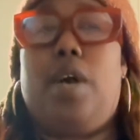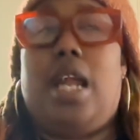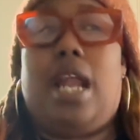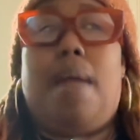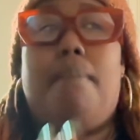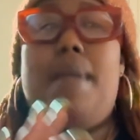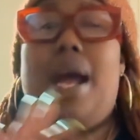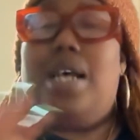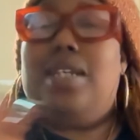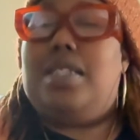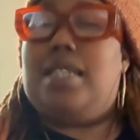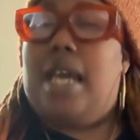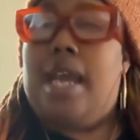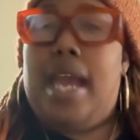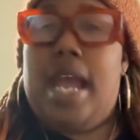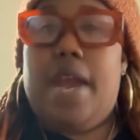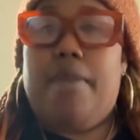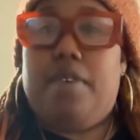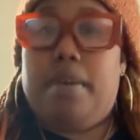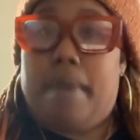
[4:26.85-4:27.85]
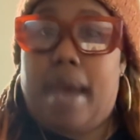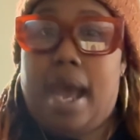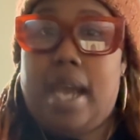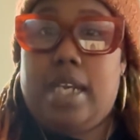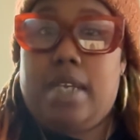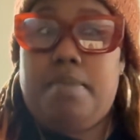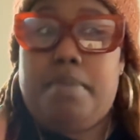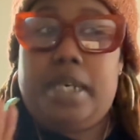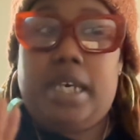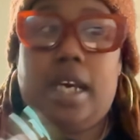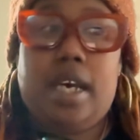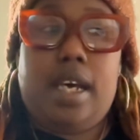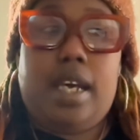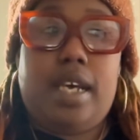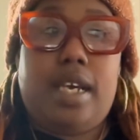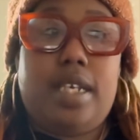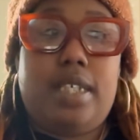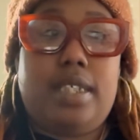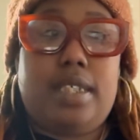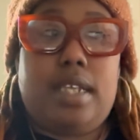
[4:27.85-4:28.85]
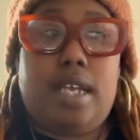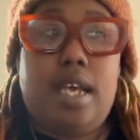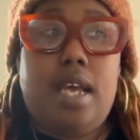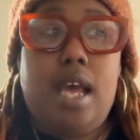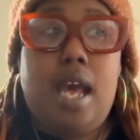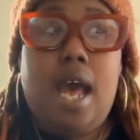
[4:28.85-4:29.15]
and I'm not saying everybody because